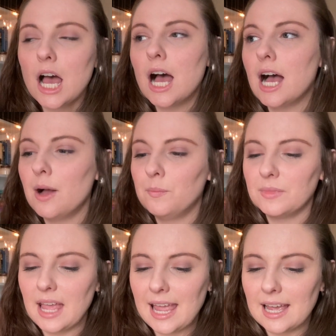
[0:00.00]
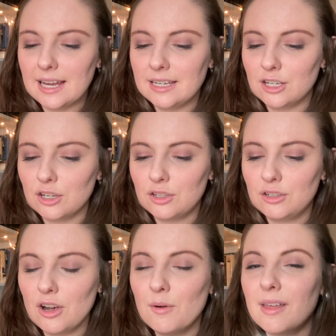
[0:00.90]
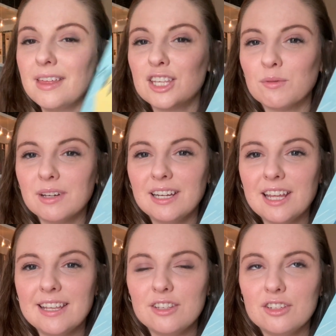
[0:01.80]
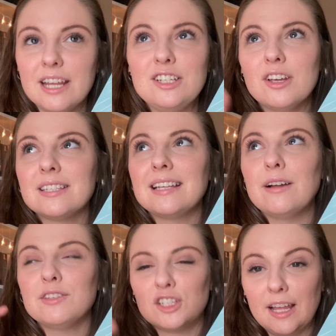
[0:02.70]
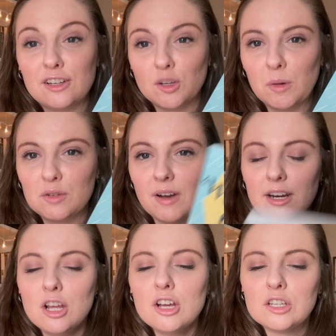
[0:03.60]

Um, and so this one is, it just sounds like so much fun.